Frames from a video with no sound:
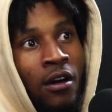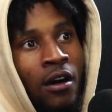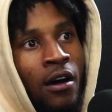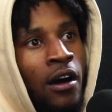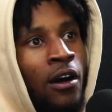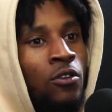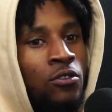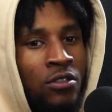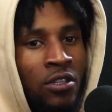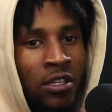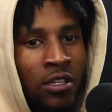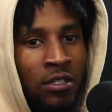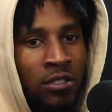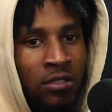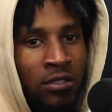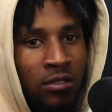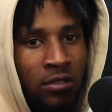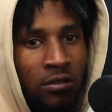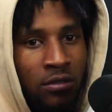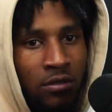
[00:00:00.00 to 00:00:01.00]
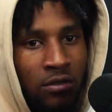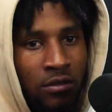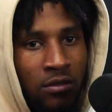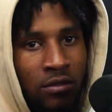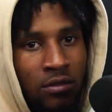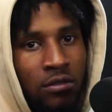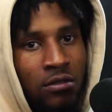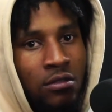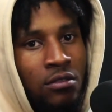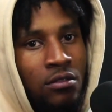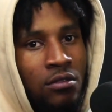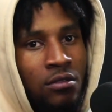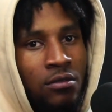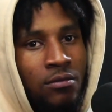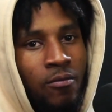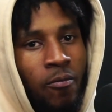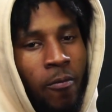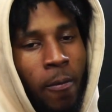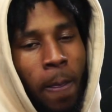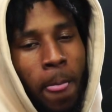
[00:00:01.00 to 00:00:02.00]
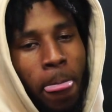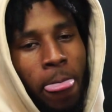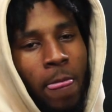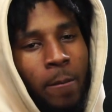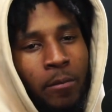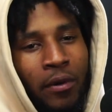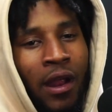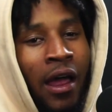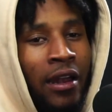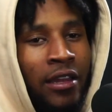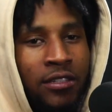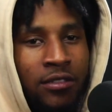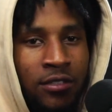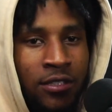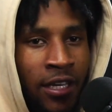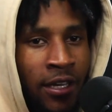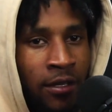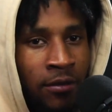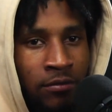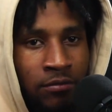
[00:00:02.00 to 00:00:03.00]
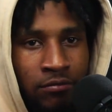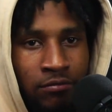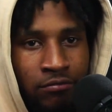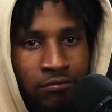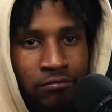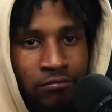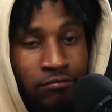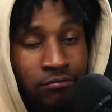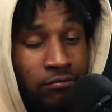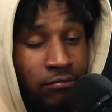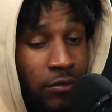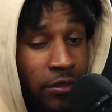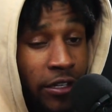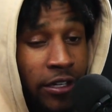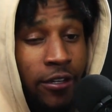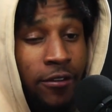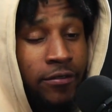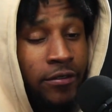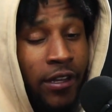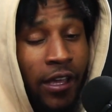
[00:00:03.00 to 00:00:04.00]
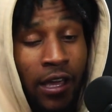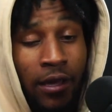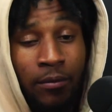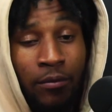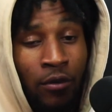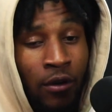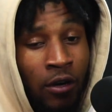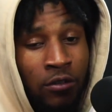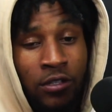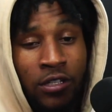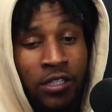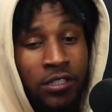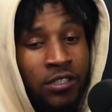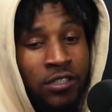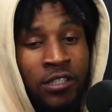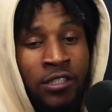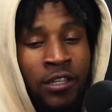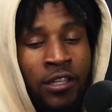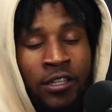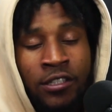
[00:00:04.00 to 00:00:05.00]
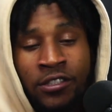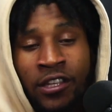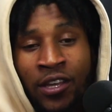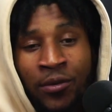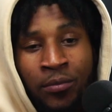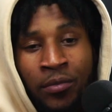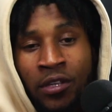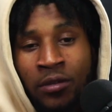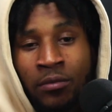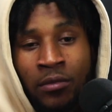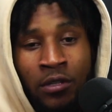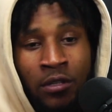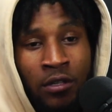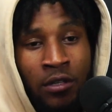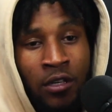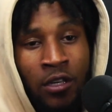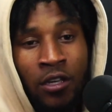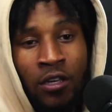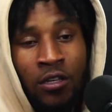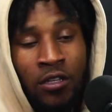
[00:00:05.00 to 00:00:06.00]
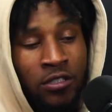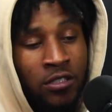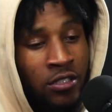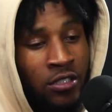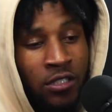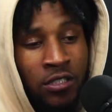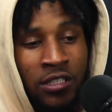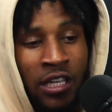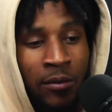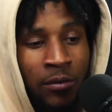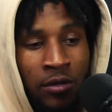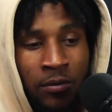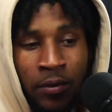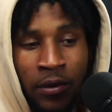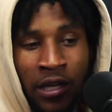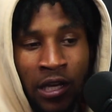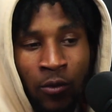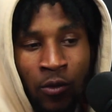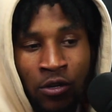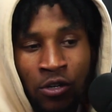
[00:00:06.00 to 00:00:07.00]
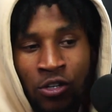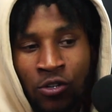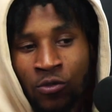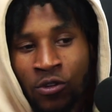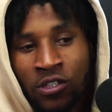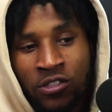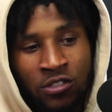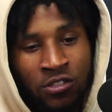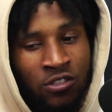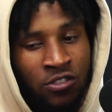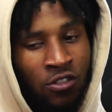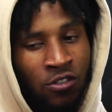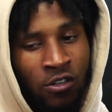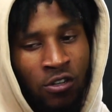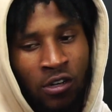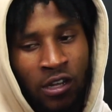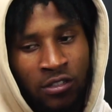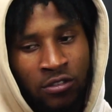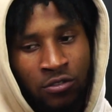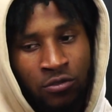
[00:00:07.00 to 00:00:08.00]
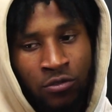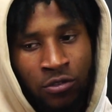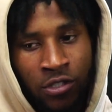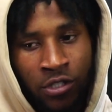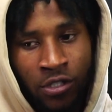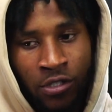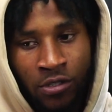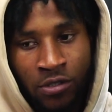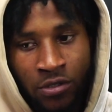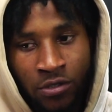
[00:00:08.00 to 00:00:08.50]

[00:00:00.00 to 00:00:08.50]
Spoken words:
I don't think it's probably 10, if that, bro. I don't think it's 10 niggas that beat me since I've been playing 1-on-1 since going on like 2 years.